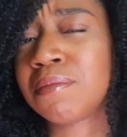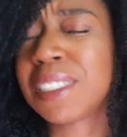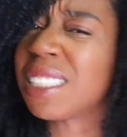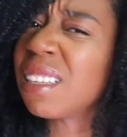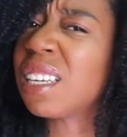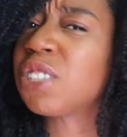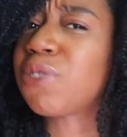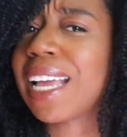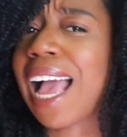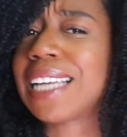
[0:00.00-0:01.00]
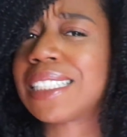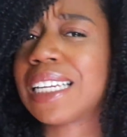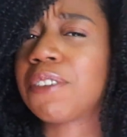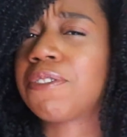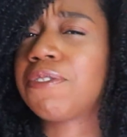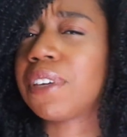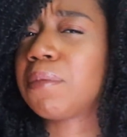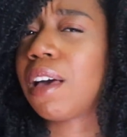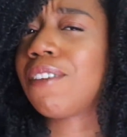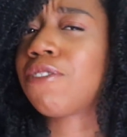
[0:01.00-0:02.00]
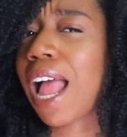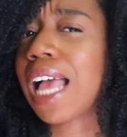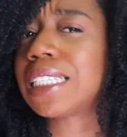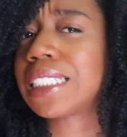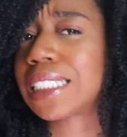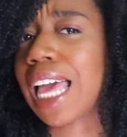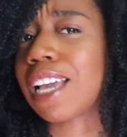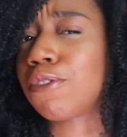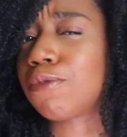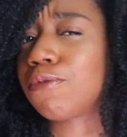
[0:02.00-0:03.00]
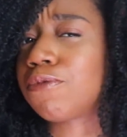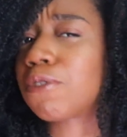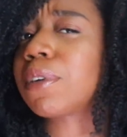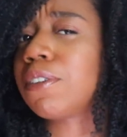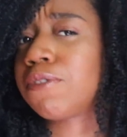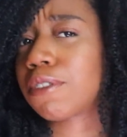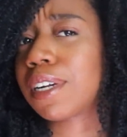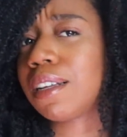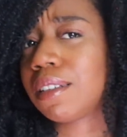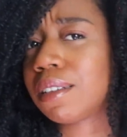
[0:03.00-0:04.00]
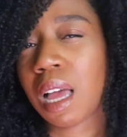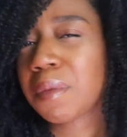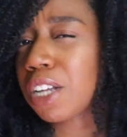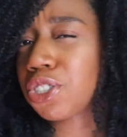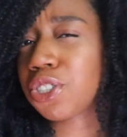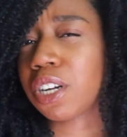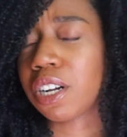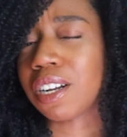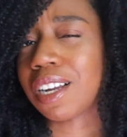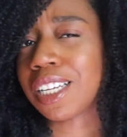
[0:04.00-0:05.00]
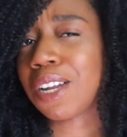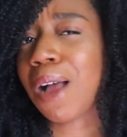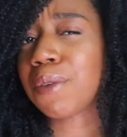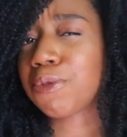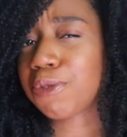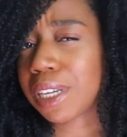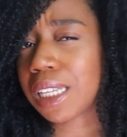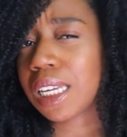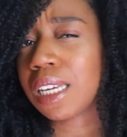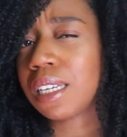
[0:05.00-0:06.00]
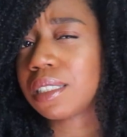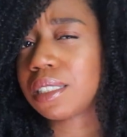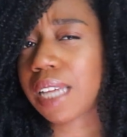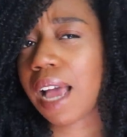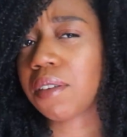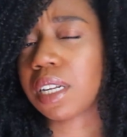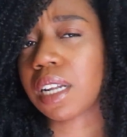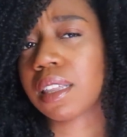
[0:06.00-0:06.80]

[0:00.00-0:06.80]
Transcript: But do you think Drake has any female friends, like, for real, for real? I'm not sure. You know, I really doubt it.